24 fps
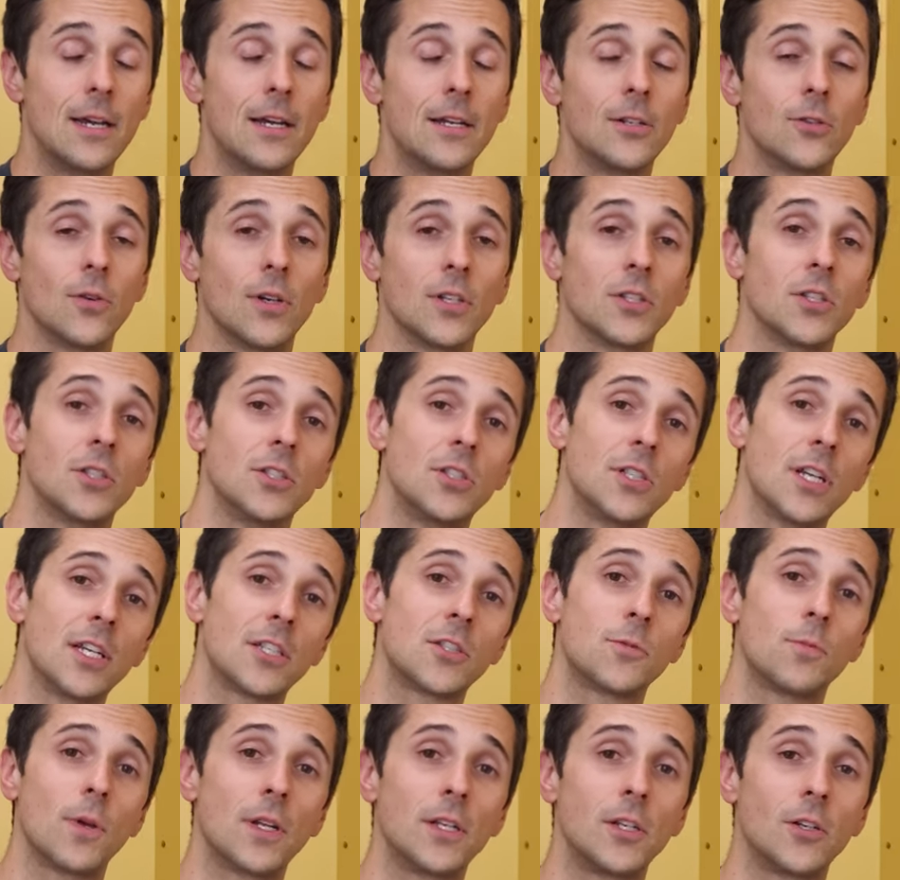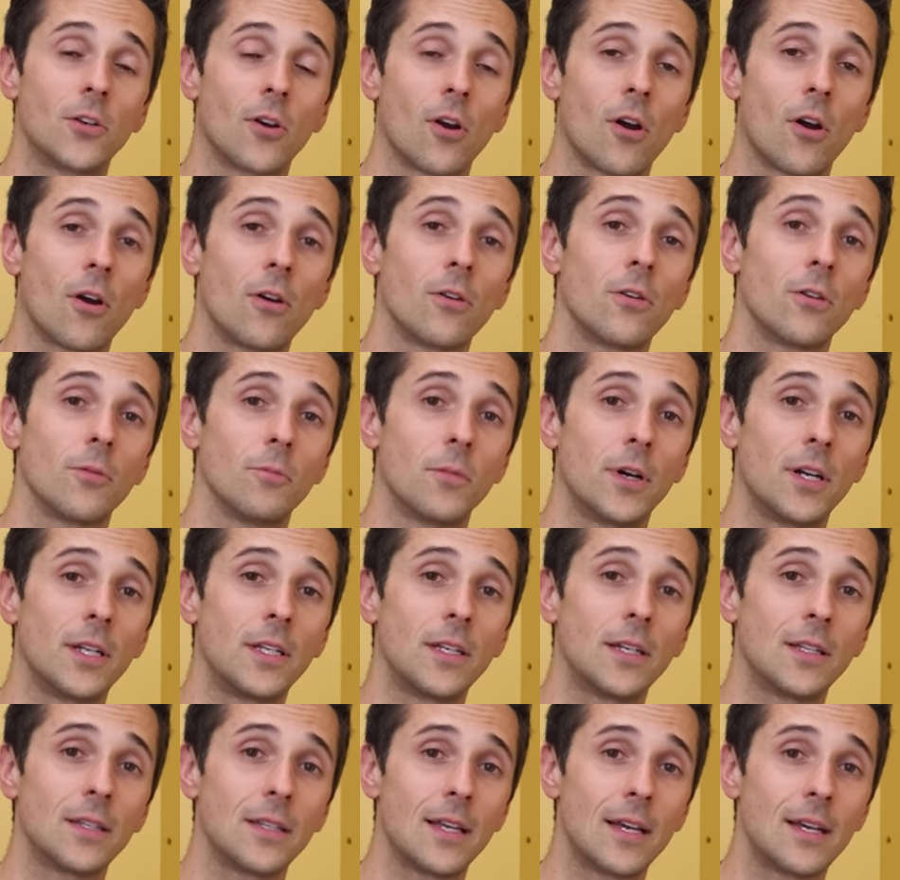Do I suggest spending your hard-earned money
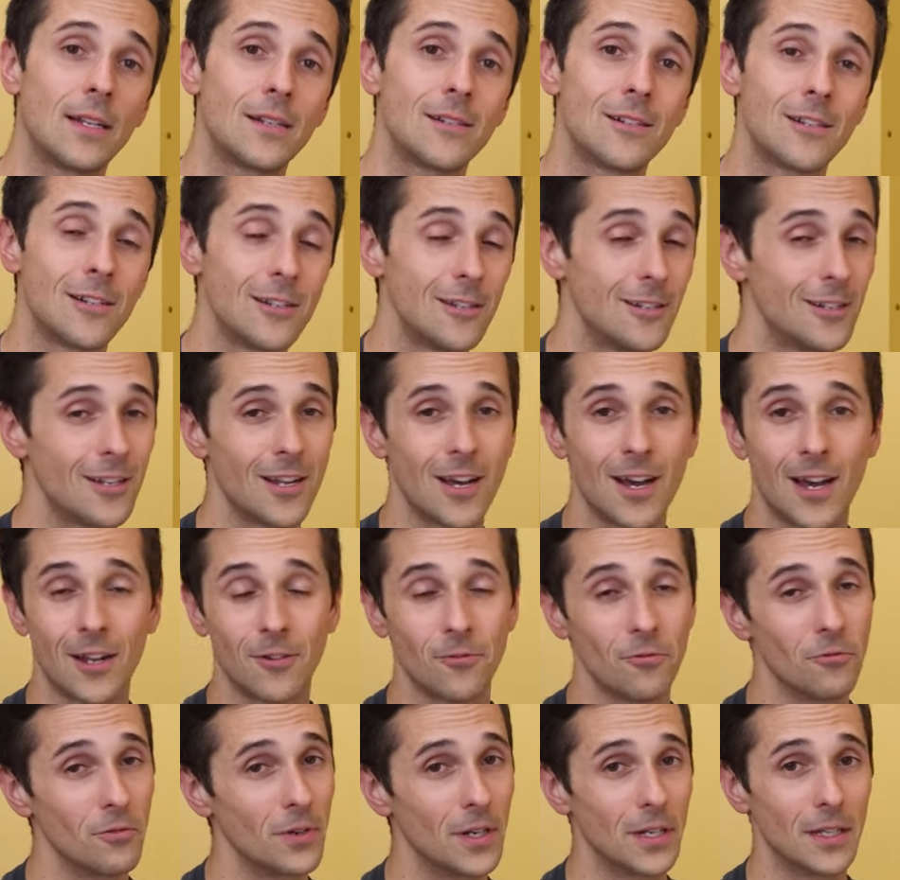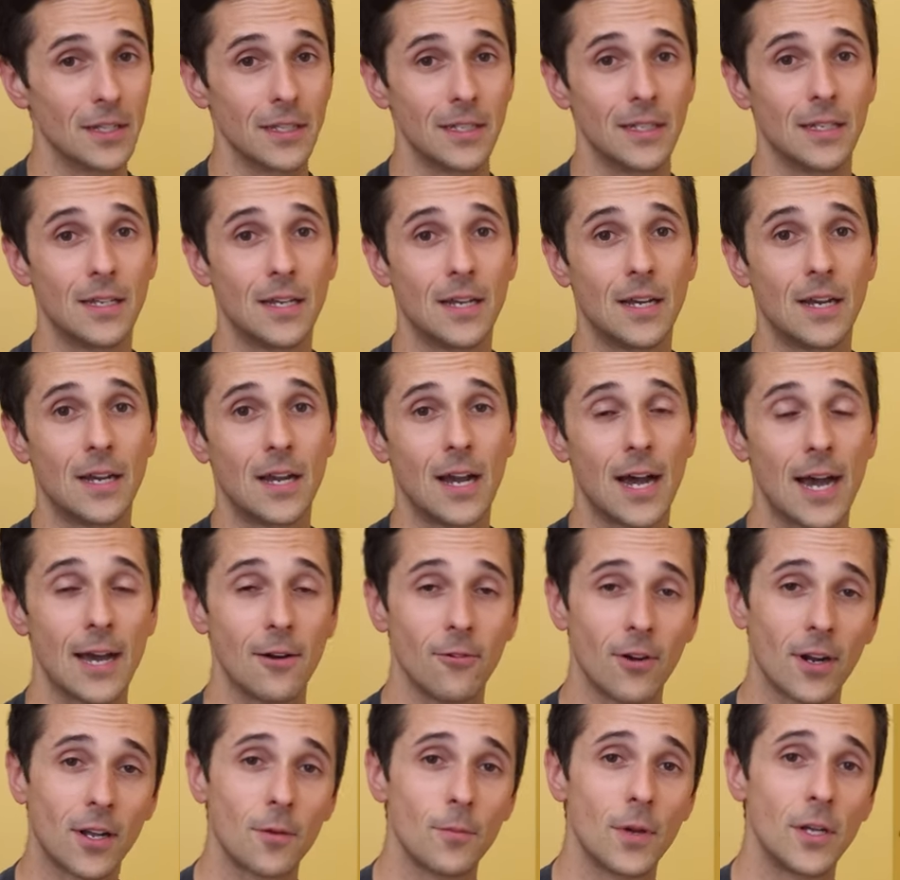on that? Not really. I'd
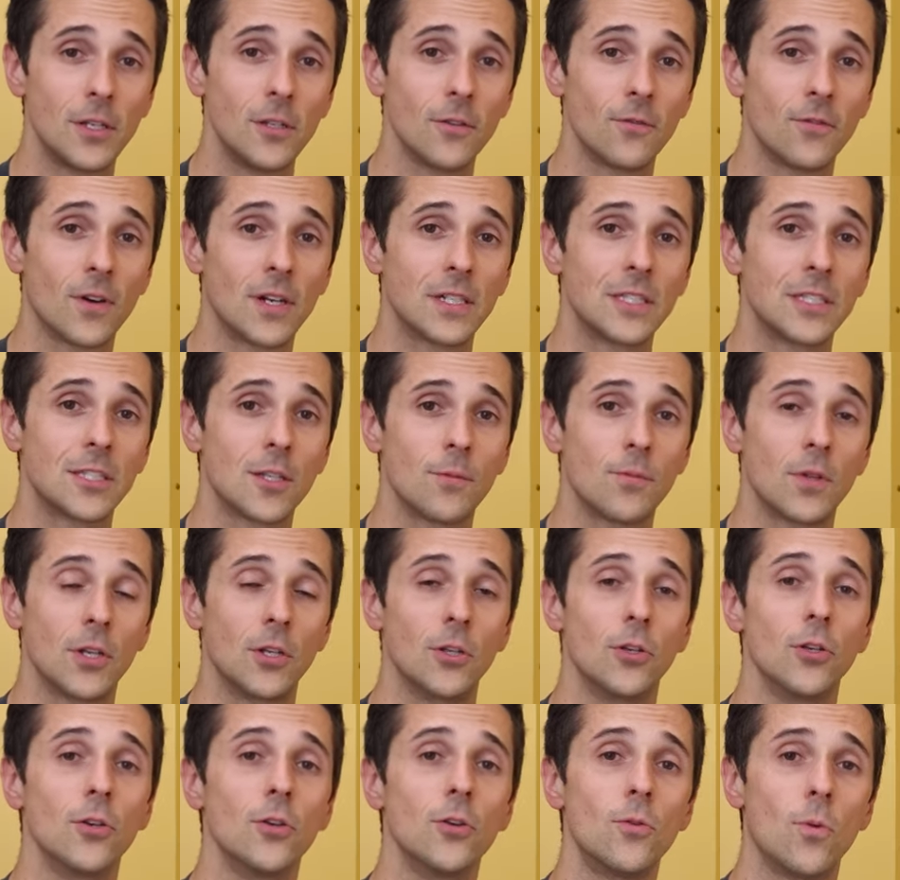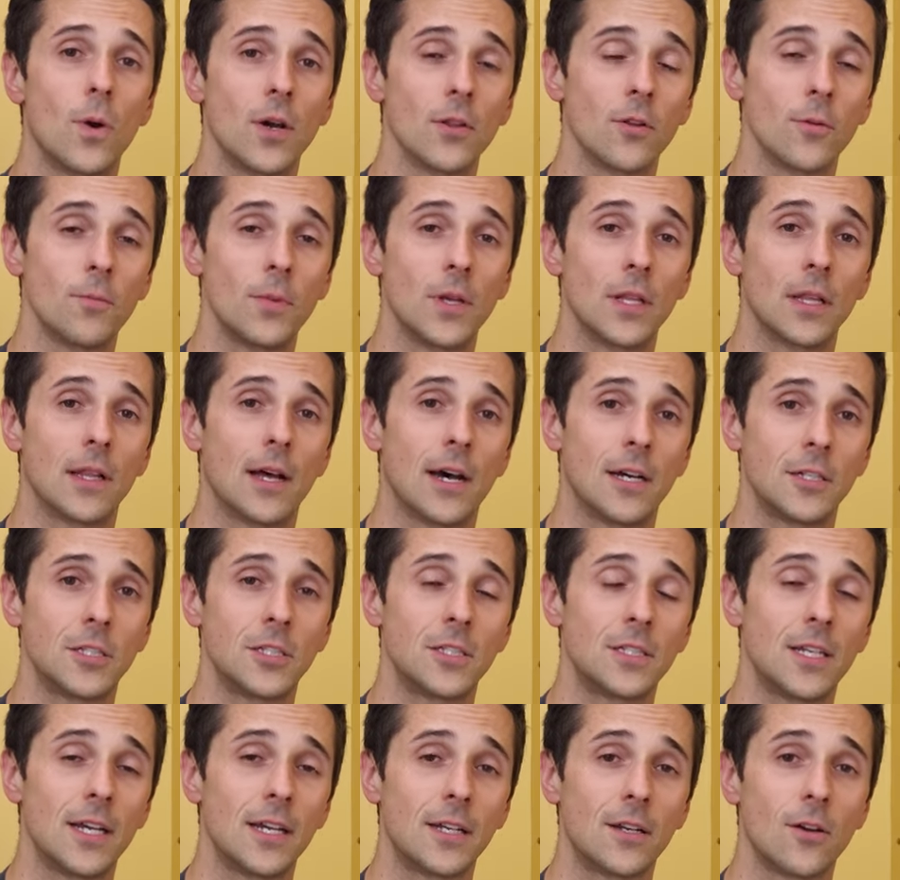recommend you find something new, whether it be
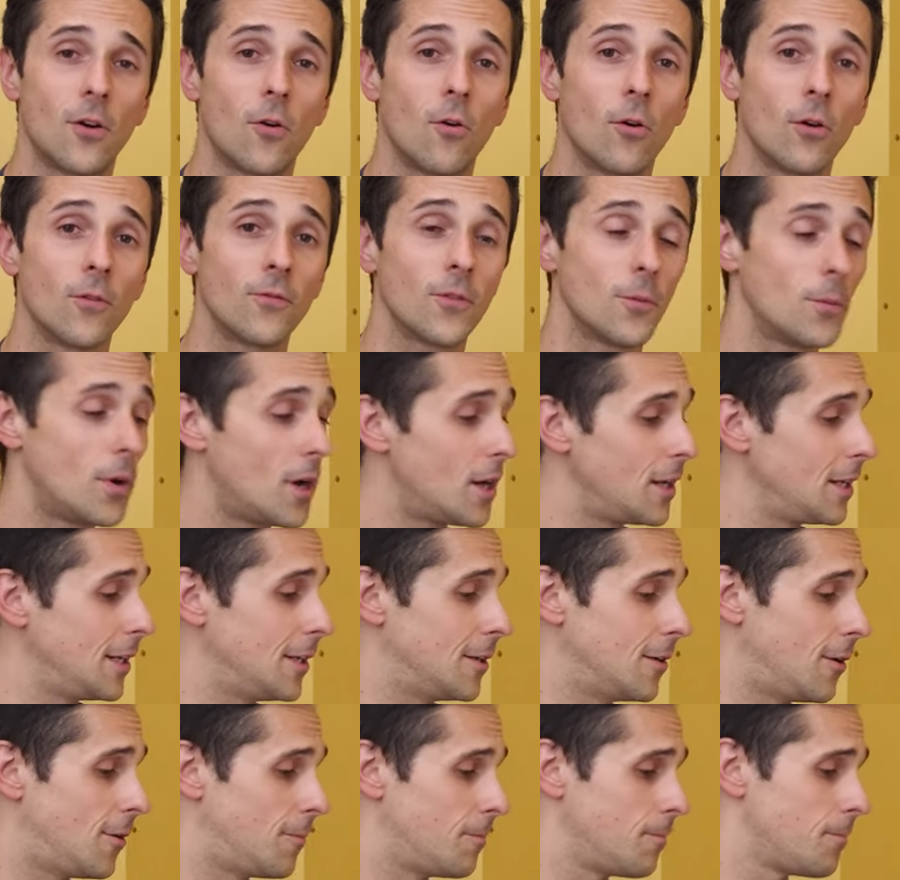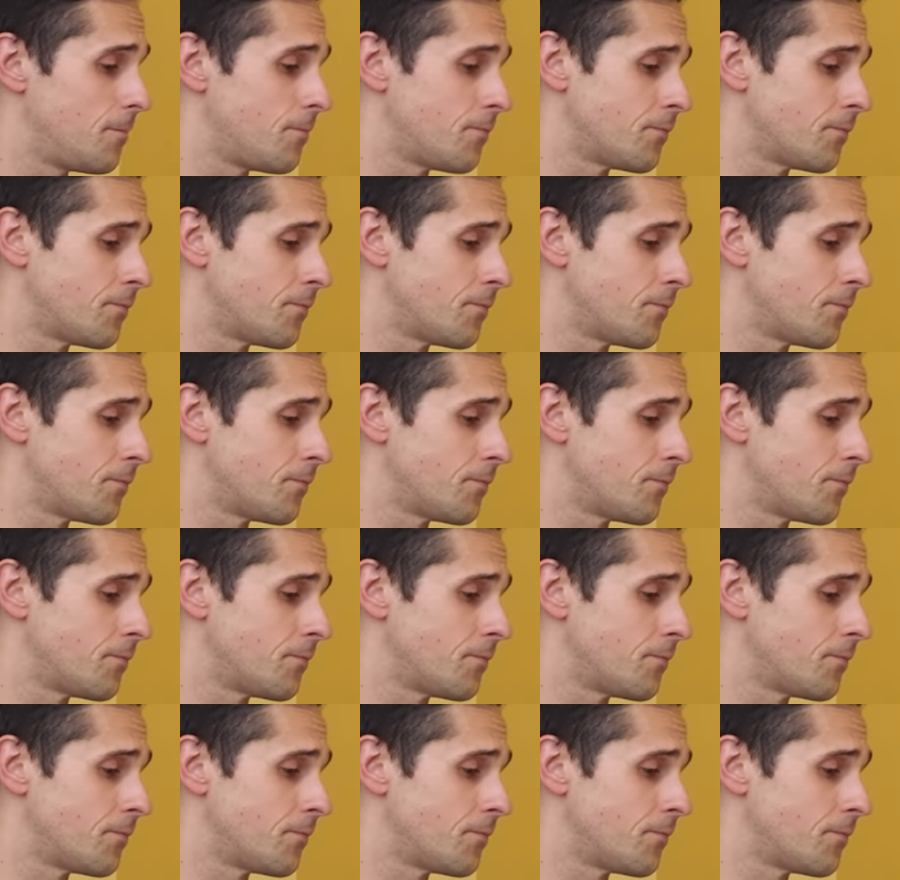Logitech or from Honeycomb.